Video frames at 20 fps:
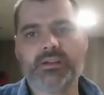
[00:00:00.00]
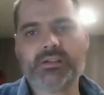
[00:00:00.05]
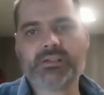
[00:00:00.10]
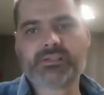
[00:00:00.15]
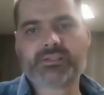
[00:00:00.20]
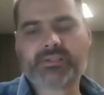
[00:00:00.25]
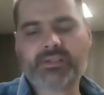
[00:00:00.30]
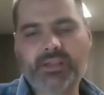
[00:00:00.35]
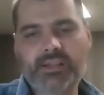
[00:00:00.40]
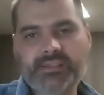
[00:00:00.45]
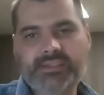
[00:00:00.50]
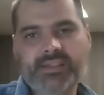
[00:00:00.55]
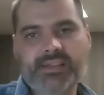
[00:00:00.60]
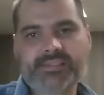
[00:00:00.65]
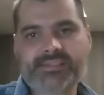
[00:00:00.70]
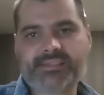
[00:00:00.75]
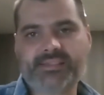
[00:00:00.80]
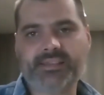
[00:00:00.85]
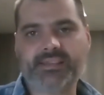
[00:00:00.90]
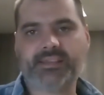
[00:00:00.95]
So let
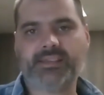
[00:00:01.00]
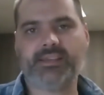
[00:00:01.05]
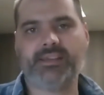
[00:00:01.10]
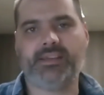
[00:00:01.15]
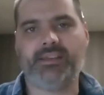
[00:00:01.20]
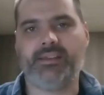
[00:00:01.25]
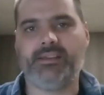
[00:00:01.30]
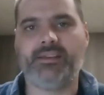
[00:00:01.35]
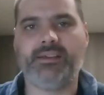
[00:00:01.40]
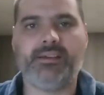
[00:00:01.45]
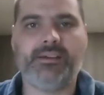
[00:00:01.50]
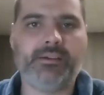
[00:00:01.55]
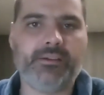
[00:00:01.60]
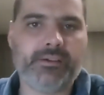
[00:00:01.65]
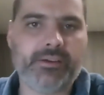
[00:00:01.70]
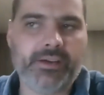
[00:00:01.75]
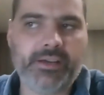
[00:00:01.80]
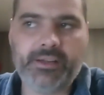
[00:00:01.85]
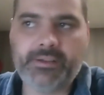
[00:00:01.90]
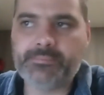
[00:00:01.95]
that sink in, all
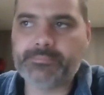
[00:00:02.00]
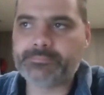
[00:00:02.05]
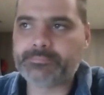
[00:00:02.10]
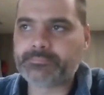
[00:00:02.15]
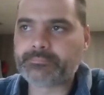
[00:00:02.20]
right?